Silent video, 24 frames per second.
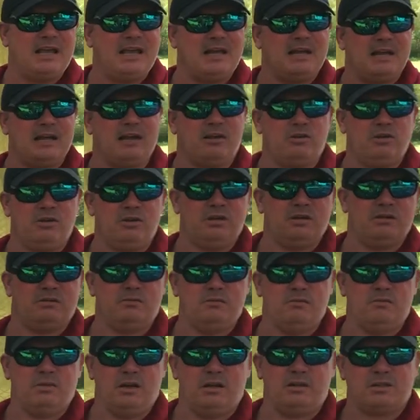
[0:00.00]
Now you could
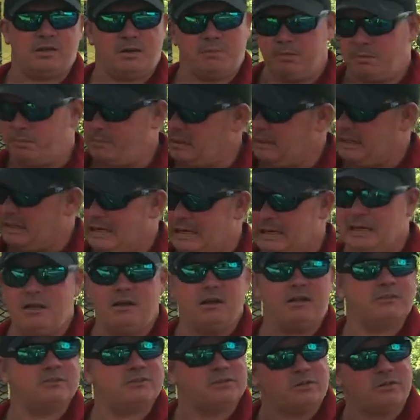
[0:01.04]
supplement any
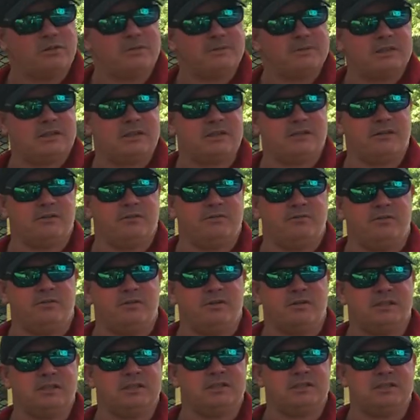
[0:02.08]
other surface cleaner
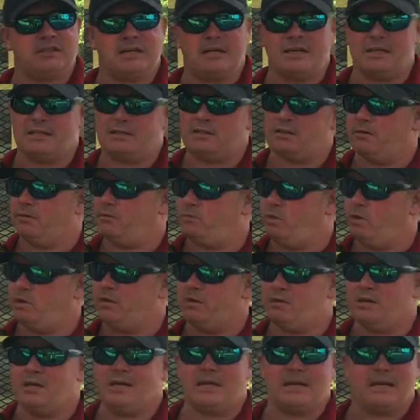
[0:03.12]
for this size, whether
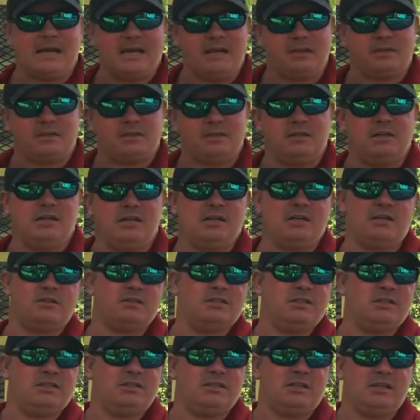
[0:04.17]
you got an 18 inch,
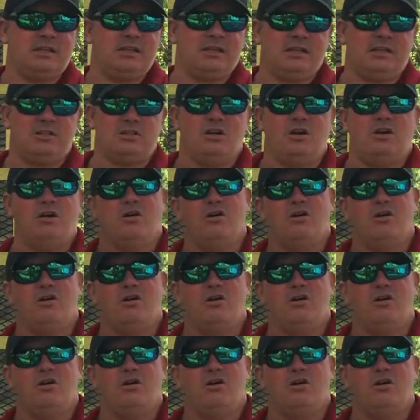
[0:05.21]
16 inch,